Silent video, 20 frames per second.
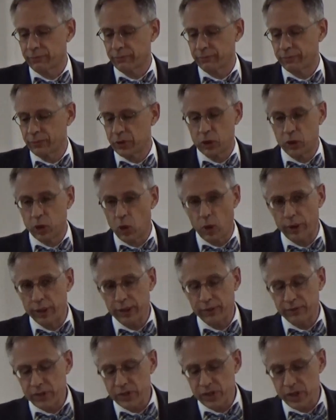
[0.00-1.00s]
The glory
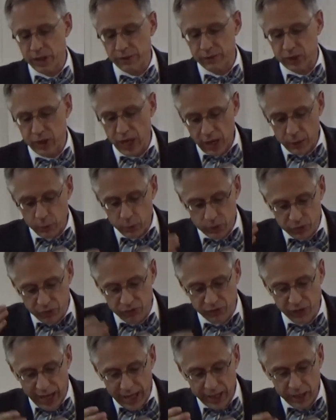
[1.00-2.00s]
of the Son of God was
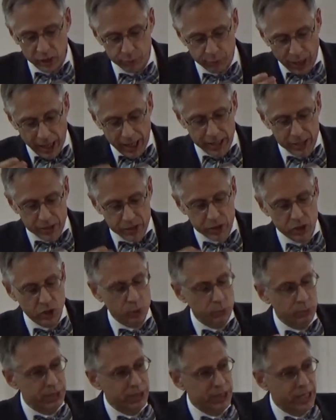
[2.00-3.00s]
veiled by his
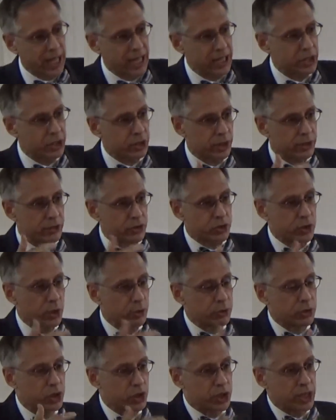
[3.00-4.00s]
human nature, and so
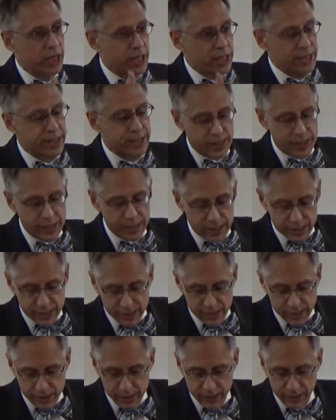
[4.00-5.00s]

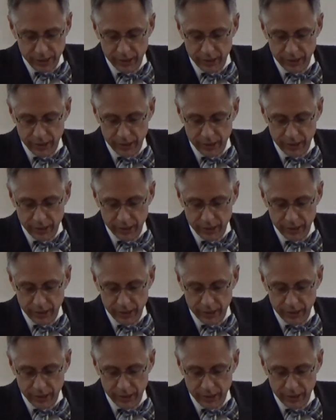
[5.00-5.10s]
Jesus